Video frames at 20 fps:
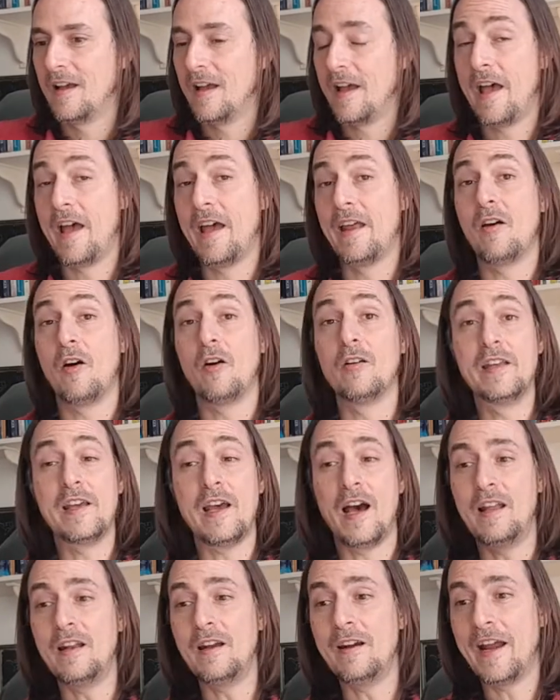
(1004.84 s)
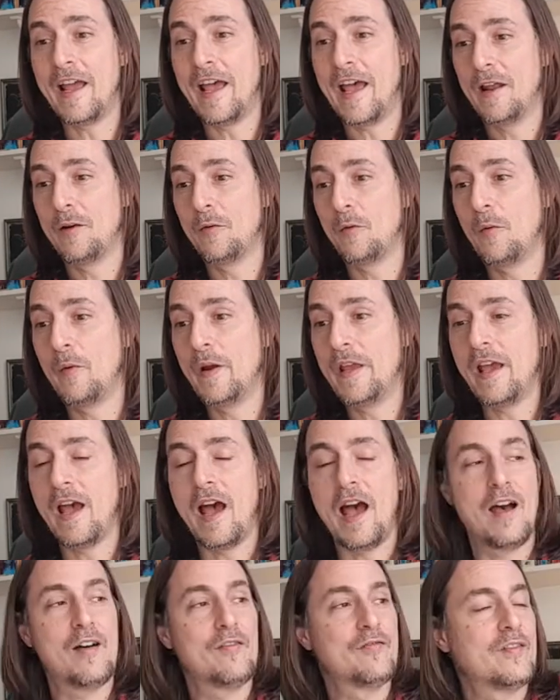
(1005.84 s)
And on the other hand, we
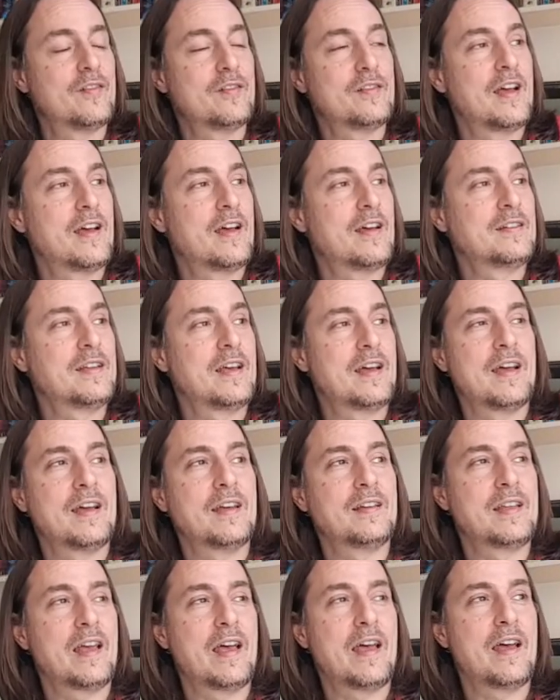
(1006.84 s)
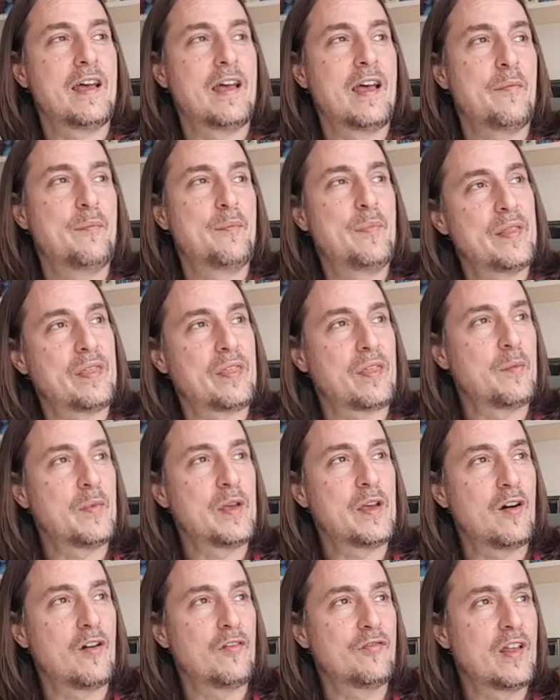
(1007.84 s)
have the, the, the
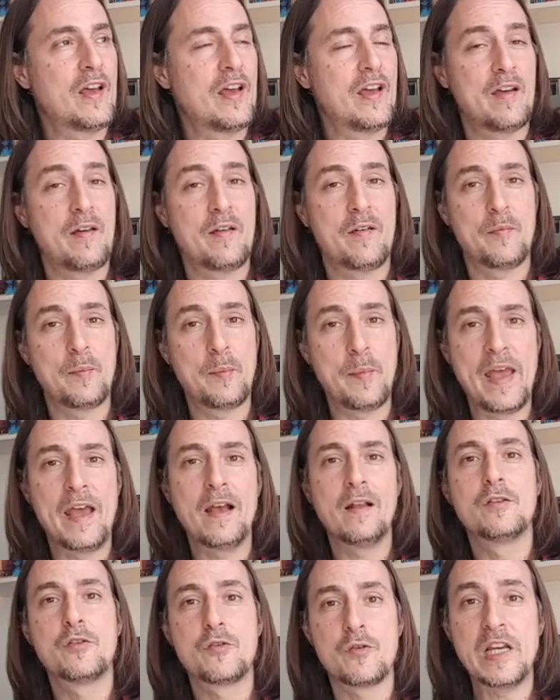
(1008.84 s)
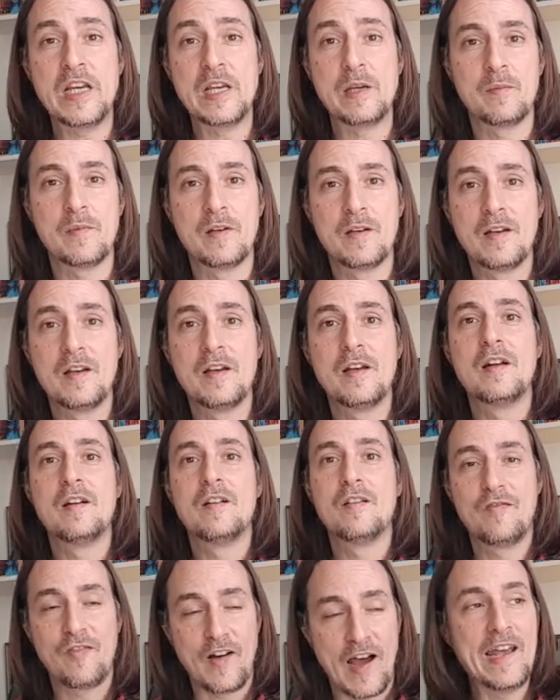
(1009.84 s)
epitome of the male dream.
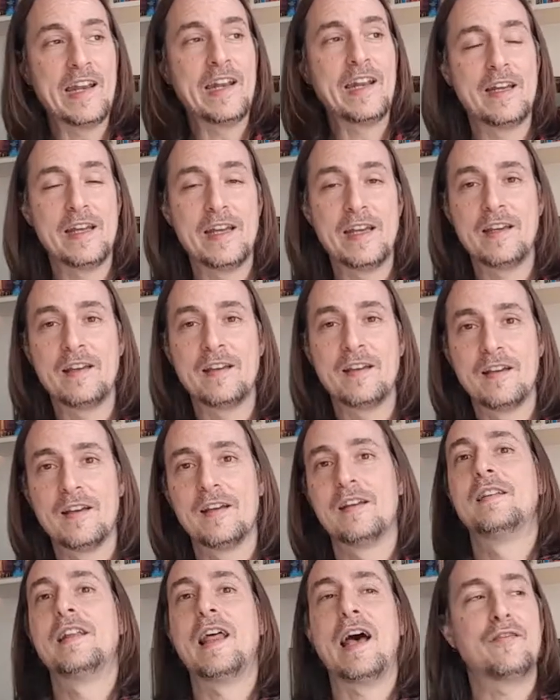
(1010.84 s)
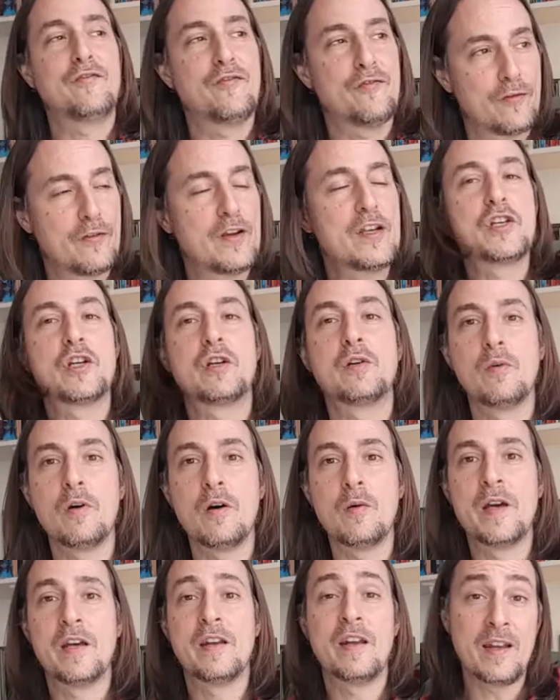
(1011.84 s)
Finally, that frigid
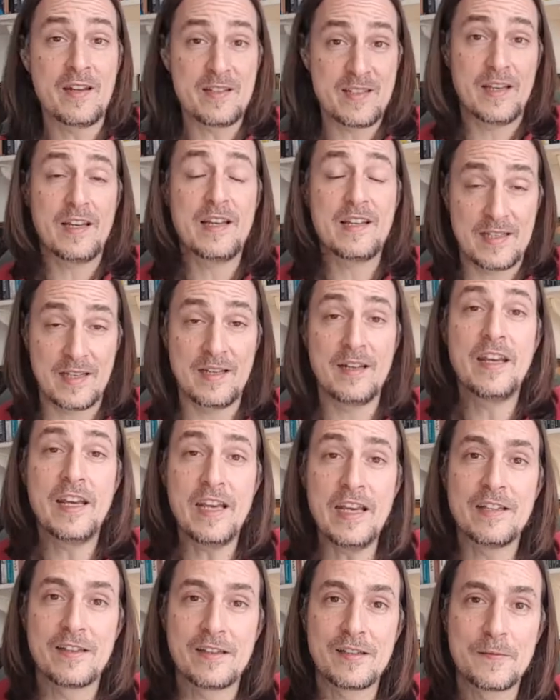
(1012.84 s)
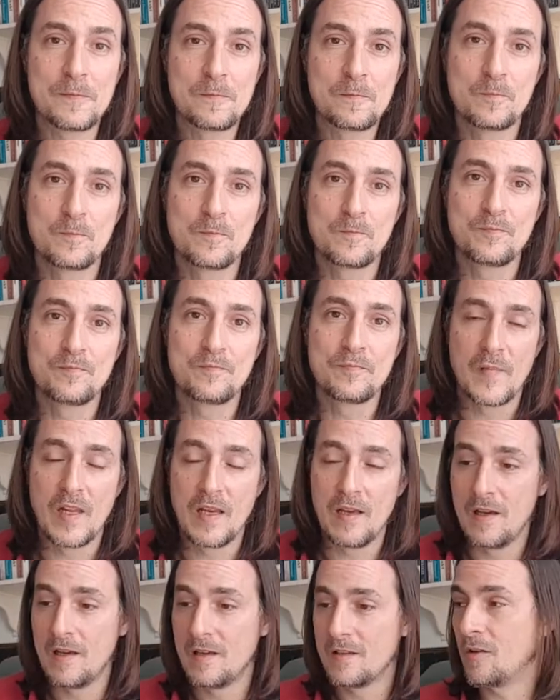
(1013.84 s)
woman is, is in heat.
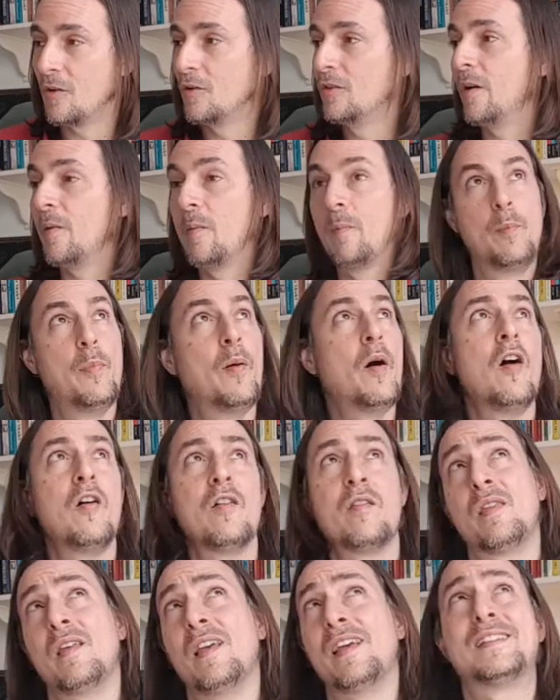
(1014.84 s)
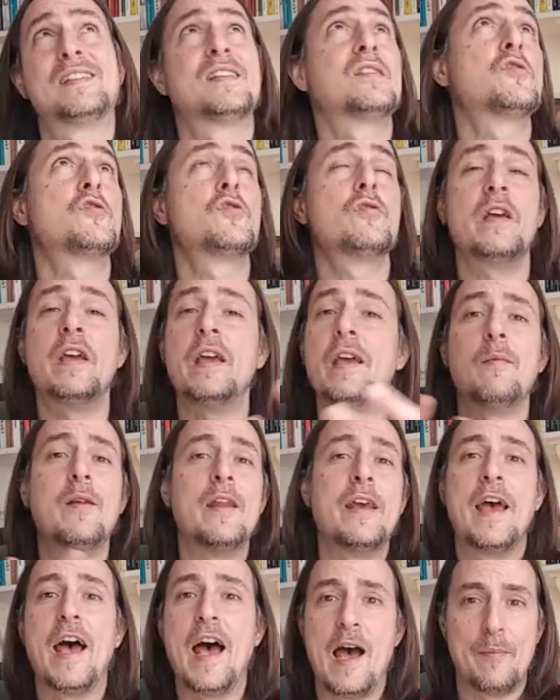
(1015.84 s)
So they're both
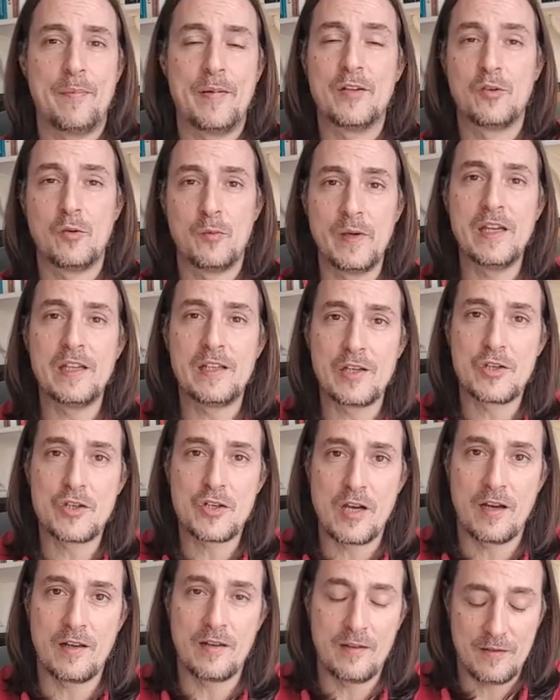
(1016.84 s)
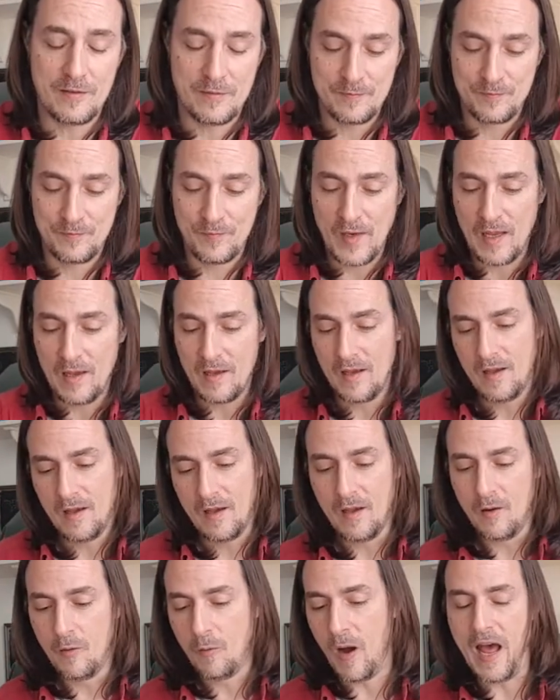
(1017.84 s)
extremely happy to meet each other.
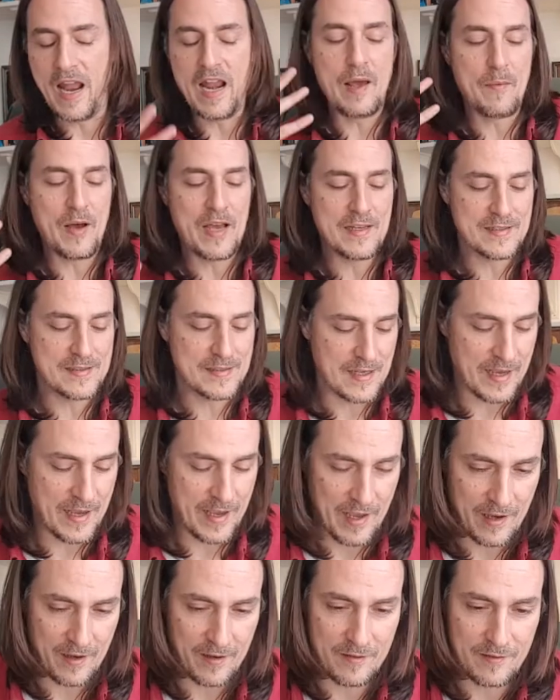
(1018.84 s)
What am I saying?